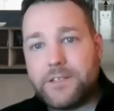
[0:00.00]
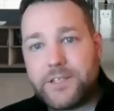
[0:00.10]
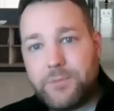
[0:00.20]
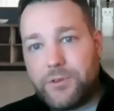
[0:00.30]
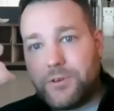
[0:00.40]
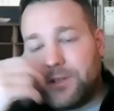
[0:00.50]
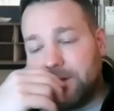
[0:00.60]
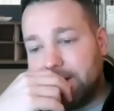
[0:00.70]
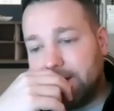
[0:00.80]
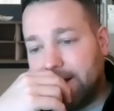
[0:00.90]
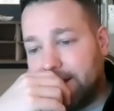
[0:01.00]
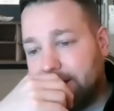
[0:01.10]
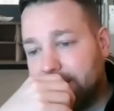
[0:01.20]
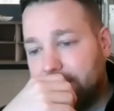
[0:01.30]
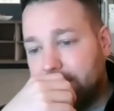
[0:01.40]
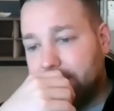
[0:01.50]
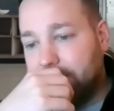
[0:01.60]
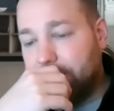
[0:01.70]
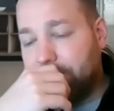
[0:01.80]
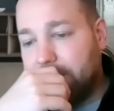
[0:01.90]
similarly, like
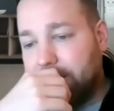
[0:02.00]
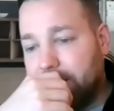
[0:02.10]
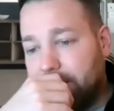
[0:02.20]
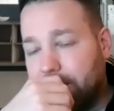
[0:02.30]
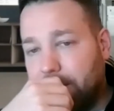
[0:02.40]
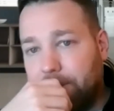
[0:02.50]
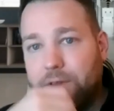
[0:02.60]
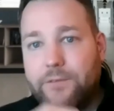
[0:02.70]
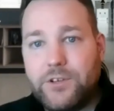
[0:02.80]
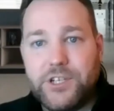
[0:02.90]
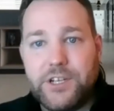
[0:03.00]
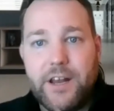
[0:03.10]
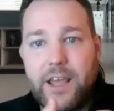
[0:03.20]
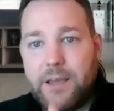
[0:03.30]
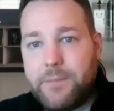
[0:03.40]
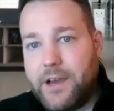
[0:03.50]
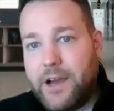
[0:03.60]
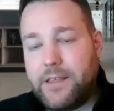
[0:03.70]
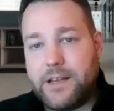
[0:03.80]
if they are leveraging an API that